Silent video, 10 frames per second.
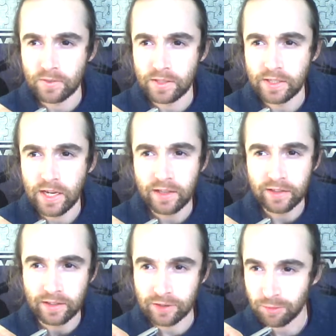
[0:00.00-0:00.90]
yeah,
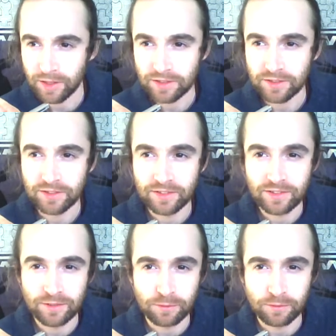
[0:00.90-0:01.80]
the
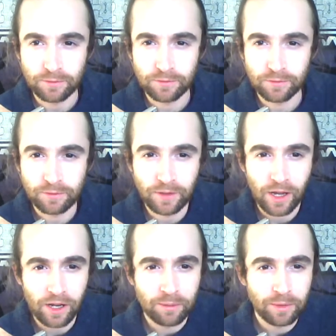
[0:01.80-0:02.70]
expressions
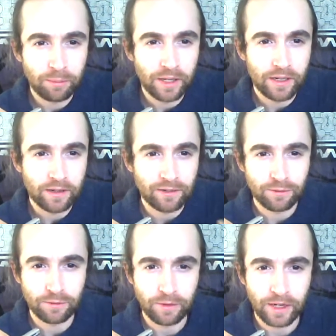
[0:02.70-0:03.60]
come, appear
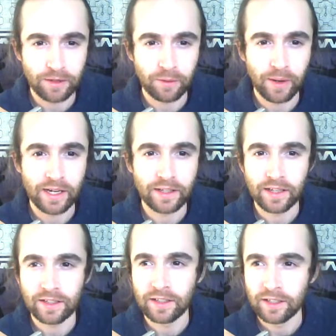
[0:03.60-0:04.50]
and fade away,
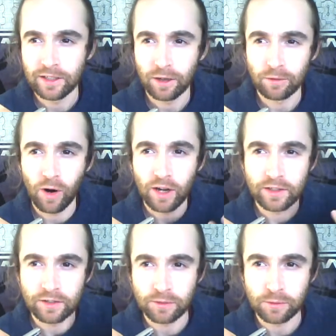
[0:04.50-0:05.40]
they
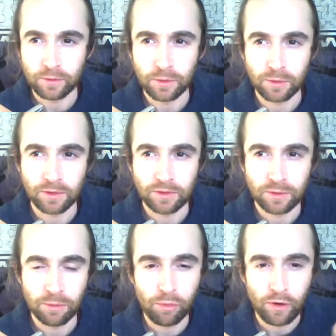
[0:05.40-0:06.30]
arise and fall. It's
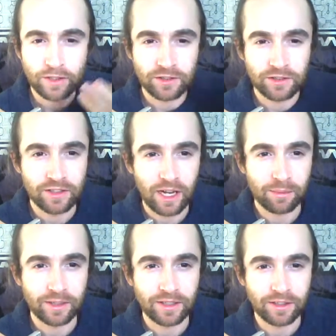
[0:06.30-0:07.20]
all impressions
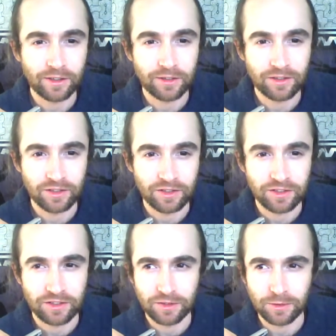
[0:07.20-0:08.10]
happening in
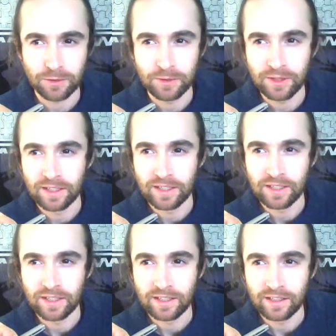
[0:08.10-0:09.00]
consciousness, it's all
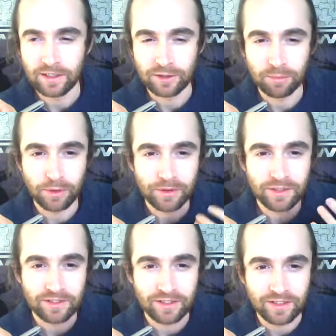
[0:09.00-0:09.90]

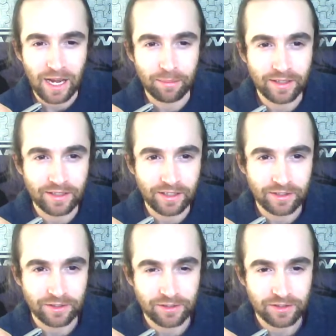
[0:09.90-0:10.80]
experiences happening in
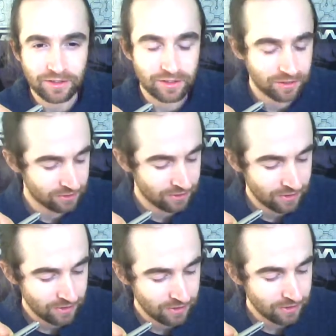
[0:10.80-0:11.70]
consciousness.
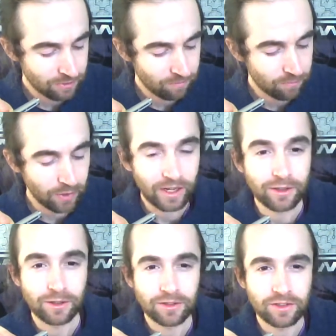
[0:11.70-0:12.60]
But that
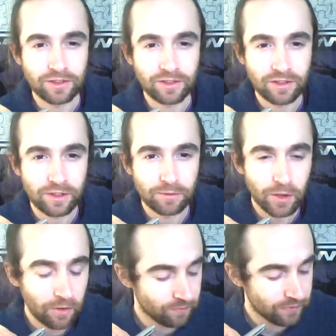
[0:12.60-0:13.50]
consciousness lives
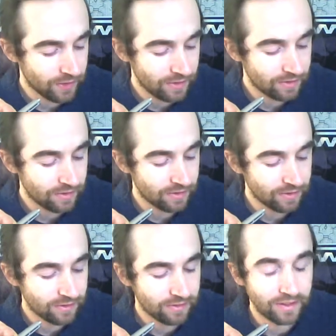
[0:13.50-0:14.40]
on, and
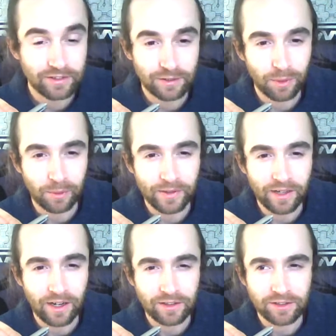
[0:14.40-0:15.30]
this is what we
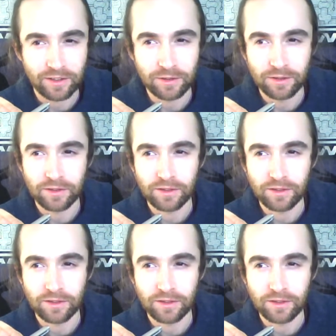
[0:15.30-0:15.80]
are. So